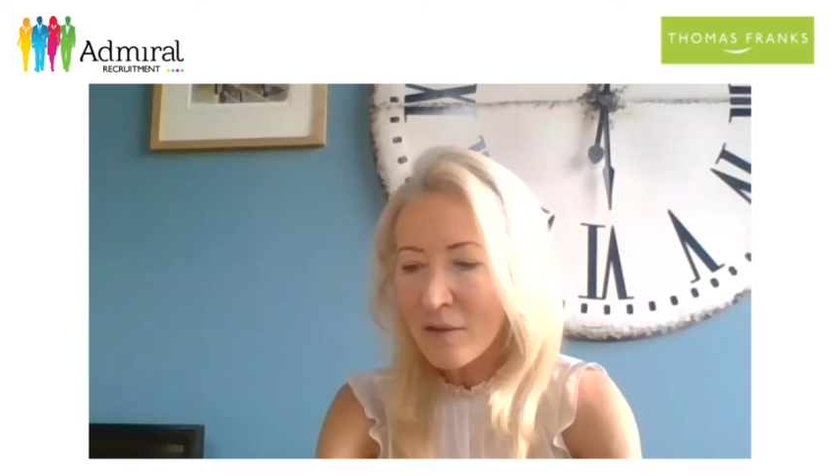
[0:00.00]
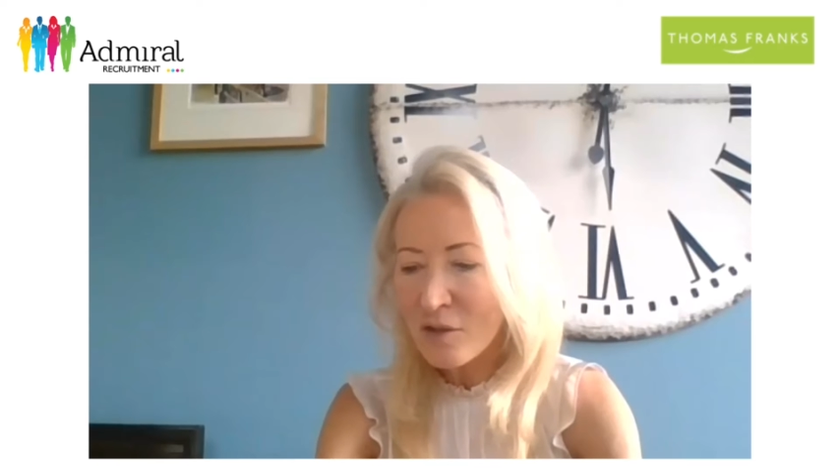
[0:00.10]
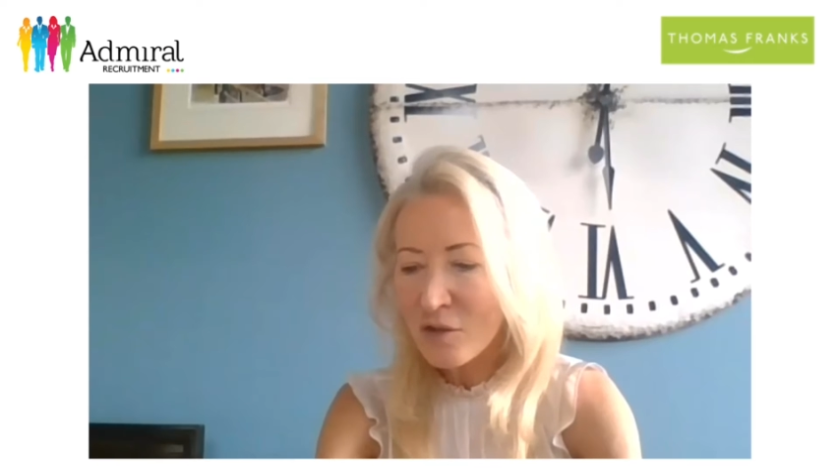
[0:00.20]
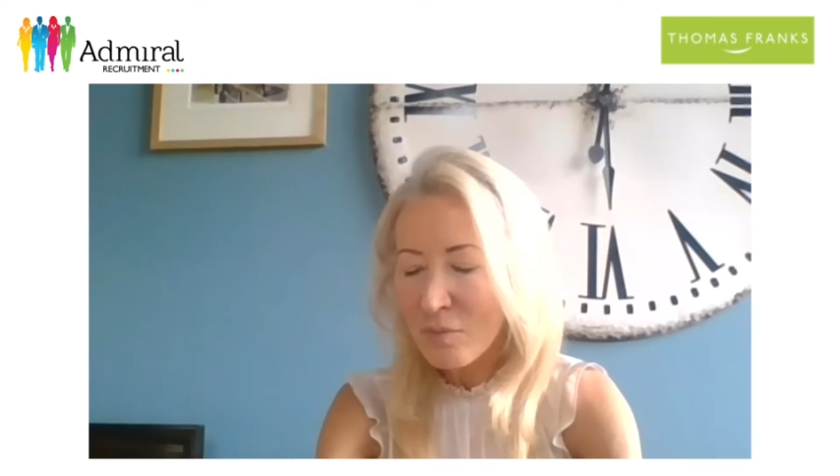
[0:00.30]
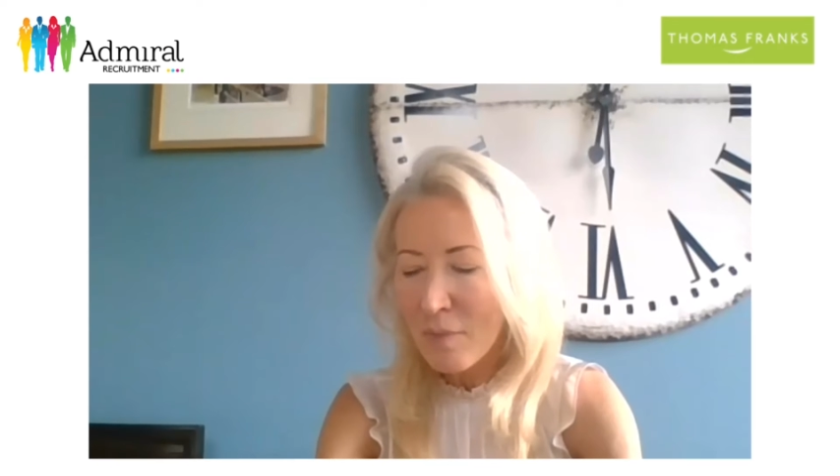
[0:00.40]

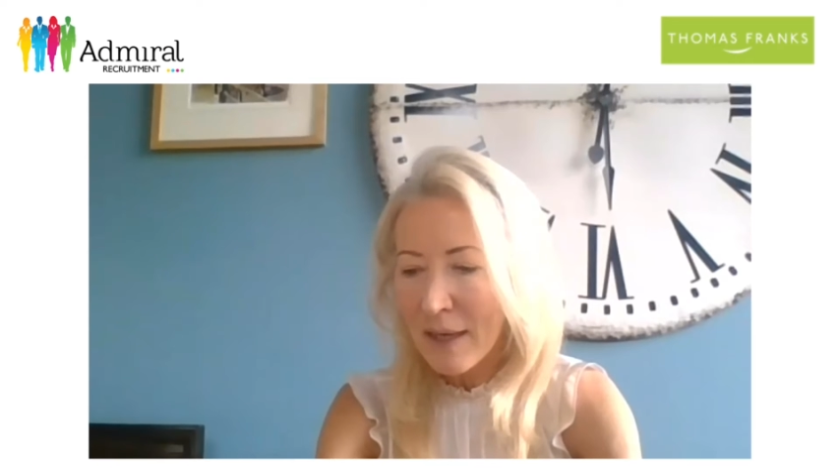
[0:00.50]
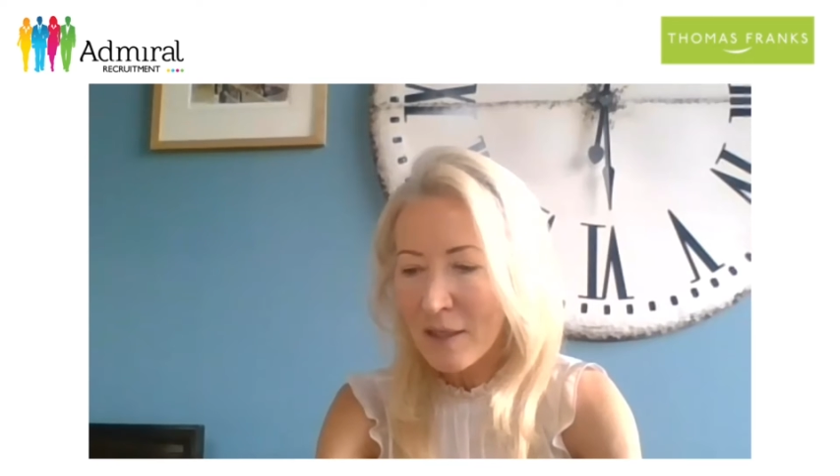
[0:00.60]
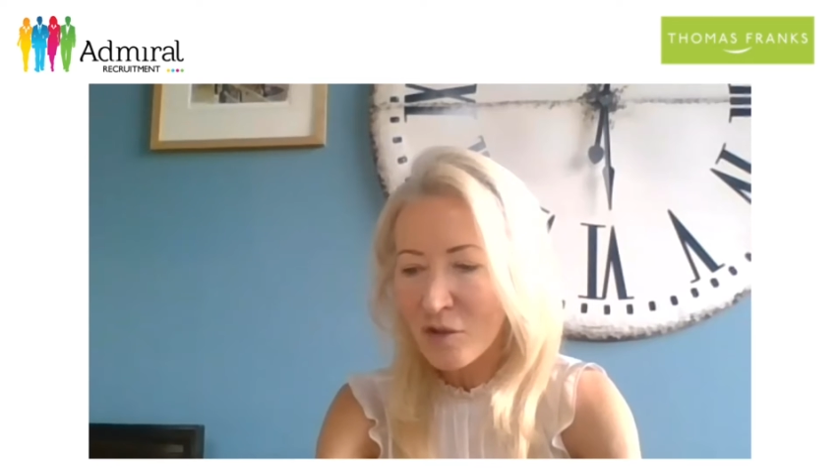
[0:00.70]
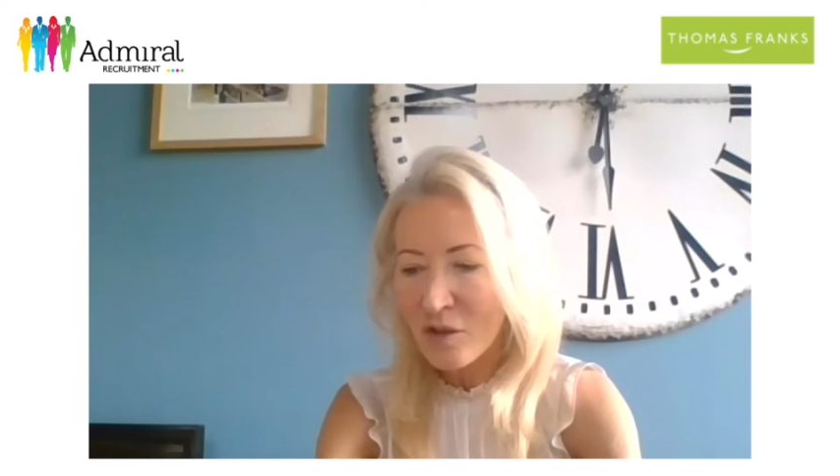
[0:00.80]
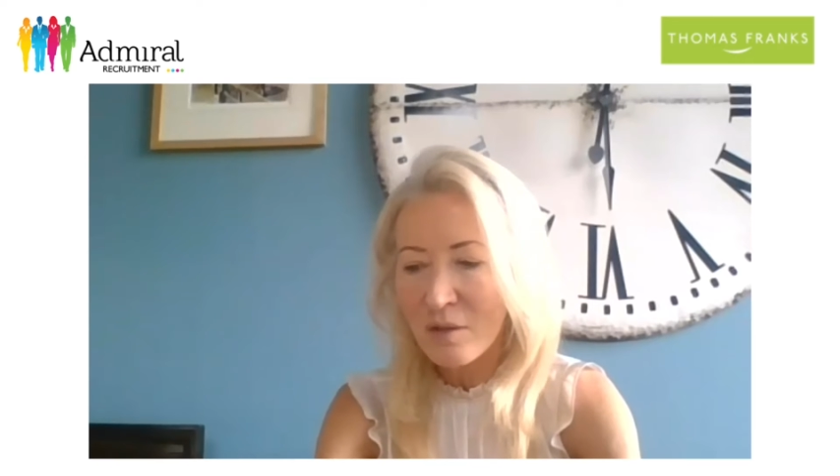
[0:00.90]
did you
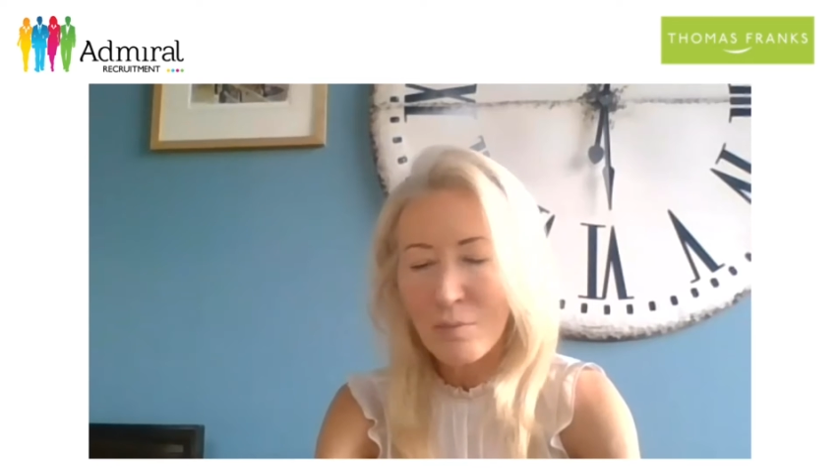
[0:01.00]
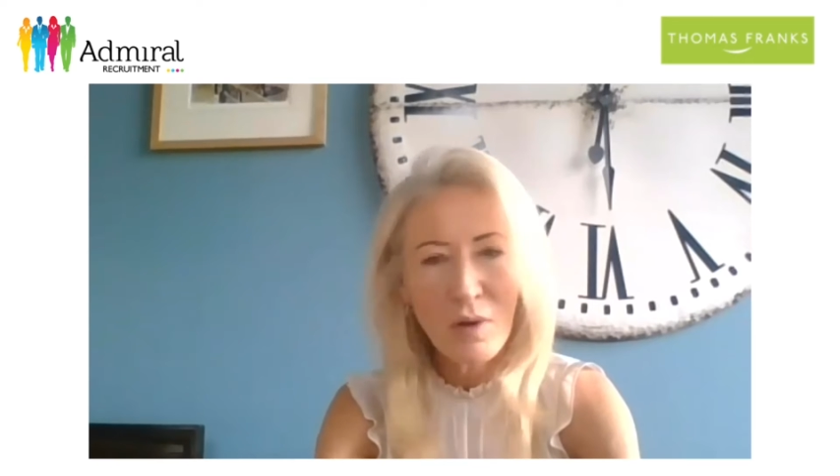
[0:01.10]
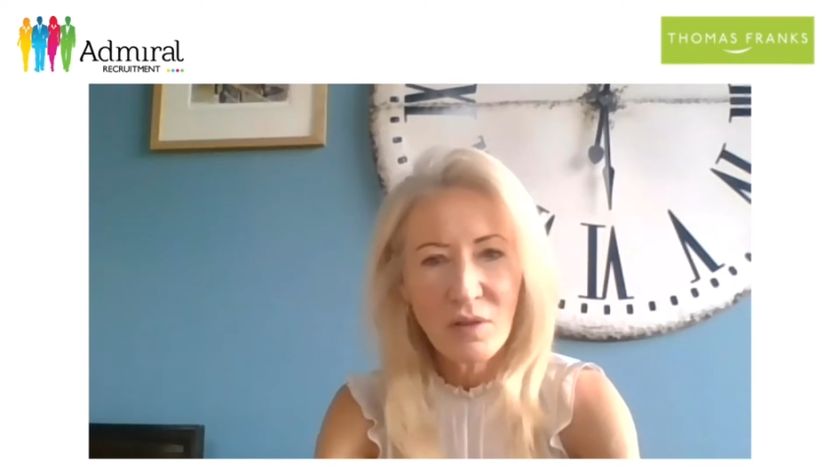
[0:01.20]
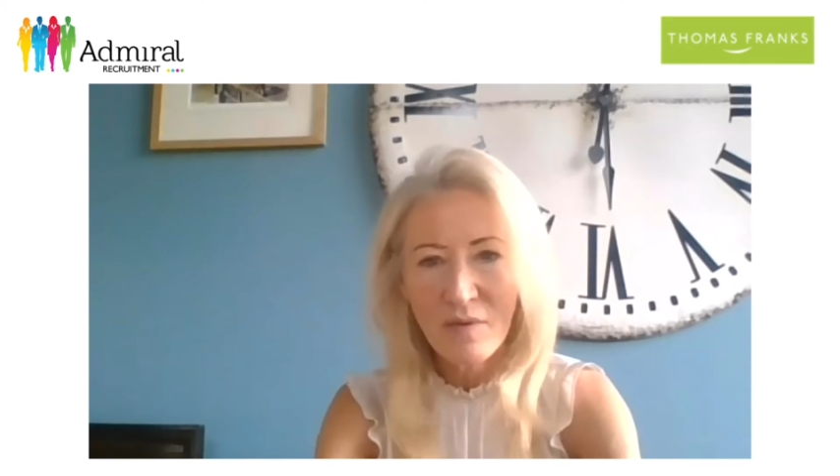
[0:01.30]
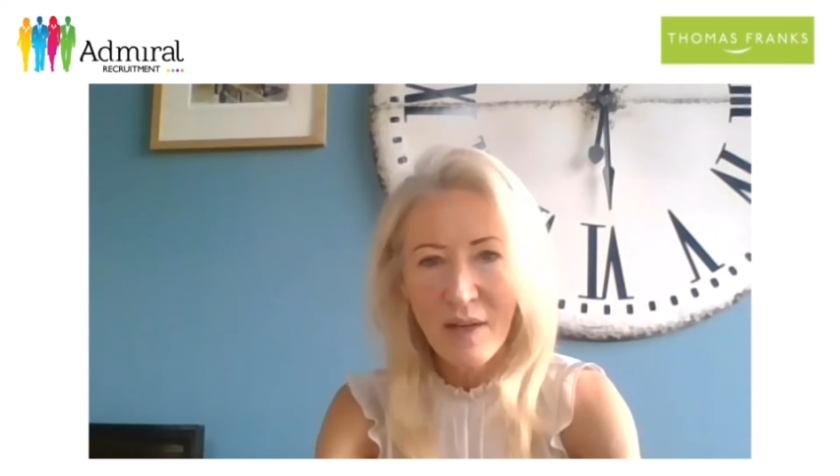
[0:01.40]
manage to
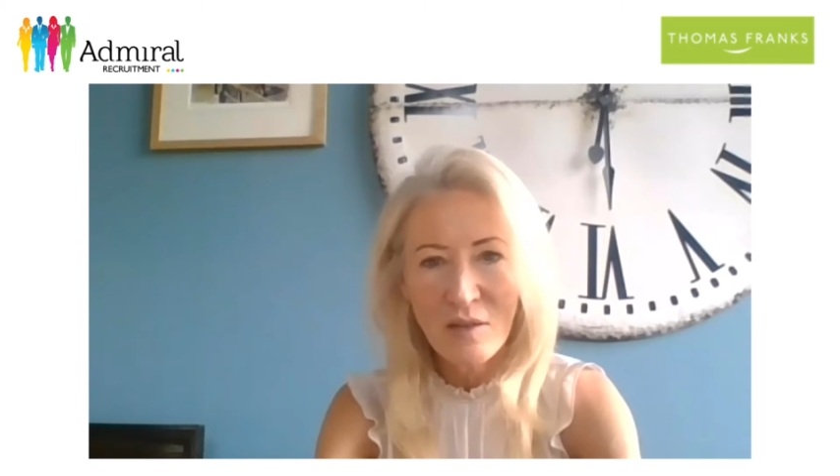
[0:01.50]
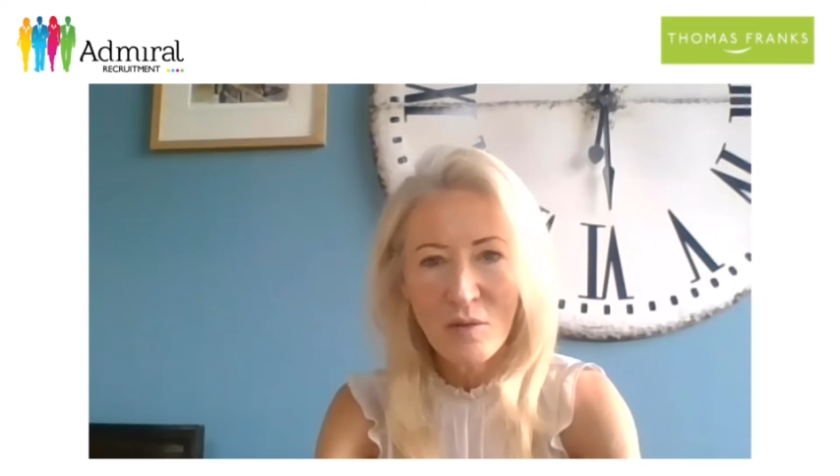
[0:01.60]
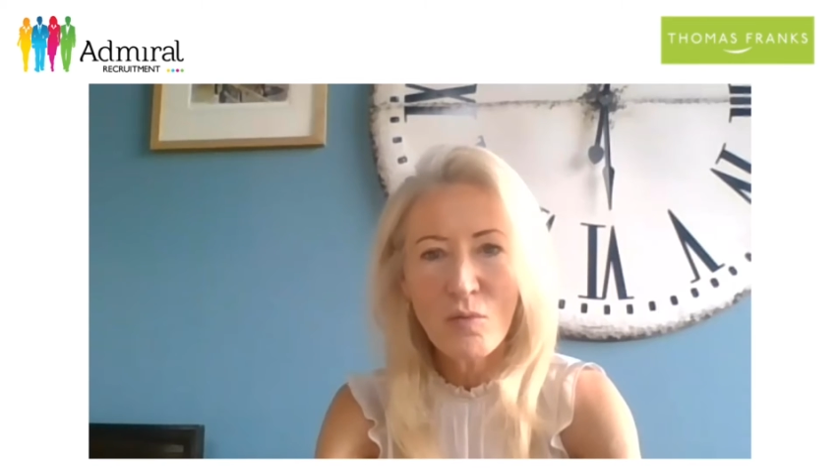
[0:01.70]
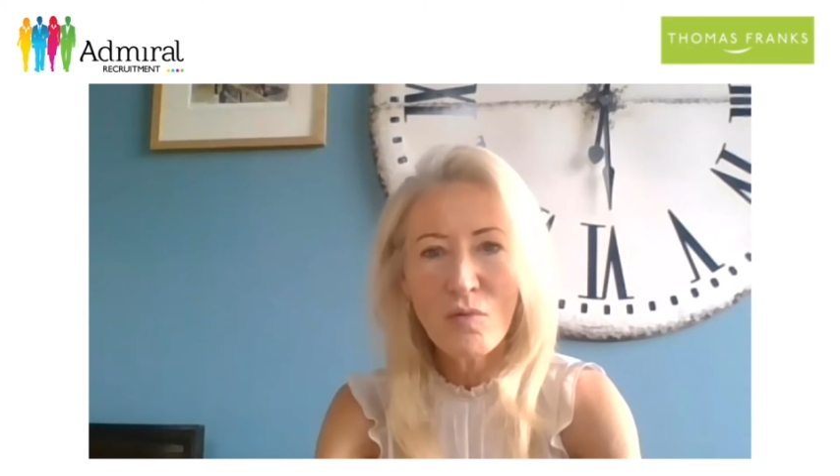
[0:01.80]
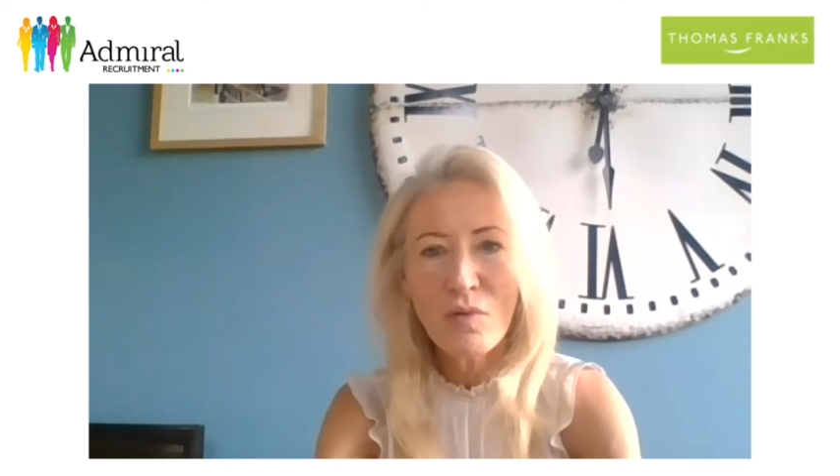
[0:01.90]
motivate all